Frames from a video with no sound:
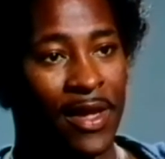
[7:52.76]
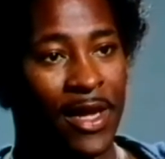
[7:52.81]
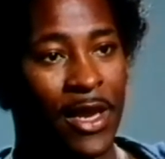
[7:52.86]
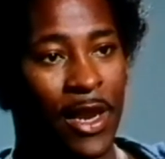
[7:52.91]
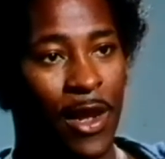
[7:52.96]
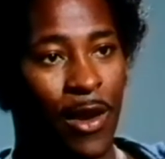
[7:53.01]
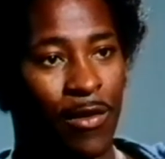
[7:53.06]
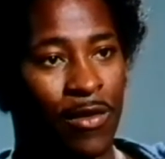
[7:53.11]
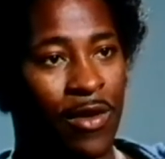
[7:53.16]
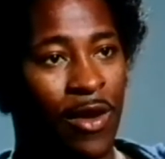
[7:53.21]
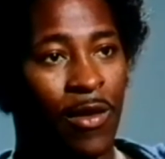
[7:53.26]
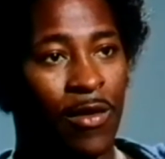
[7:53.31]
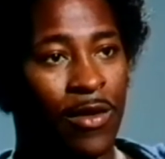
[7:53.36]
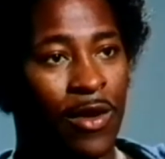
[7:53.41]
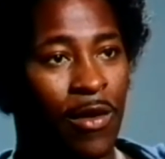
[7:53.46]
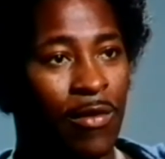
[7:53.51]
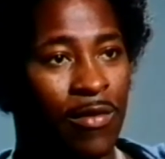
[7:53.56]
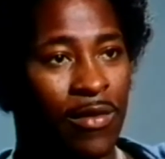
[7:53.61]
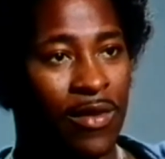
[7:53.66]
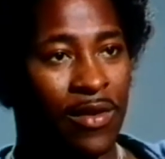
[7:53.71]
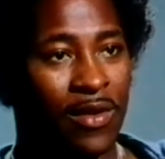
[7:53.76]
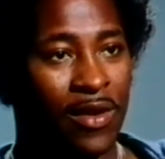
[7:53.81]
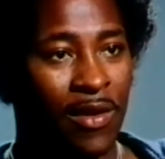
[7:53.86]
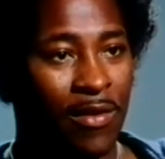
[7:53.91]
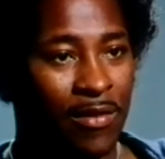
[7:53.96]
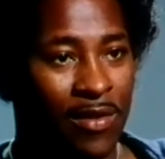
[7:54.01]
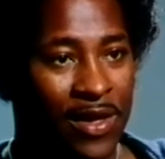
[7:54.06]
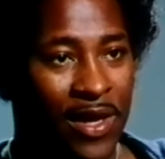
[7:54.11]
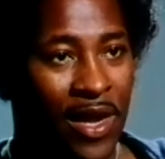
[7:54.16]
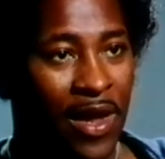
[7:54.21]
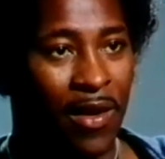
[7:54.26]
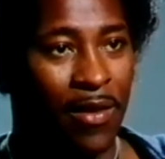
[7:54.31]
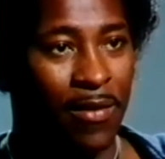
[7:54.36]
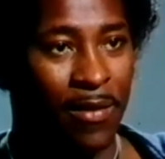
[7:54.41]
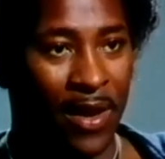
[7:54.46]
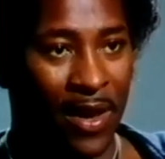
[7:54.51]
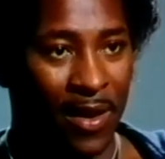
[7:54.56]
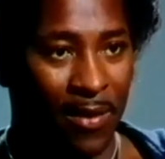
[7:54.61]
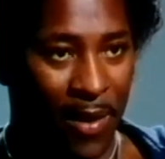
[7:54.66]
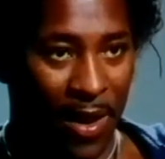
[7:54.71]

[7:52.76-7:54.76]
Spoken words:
Don't tell me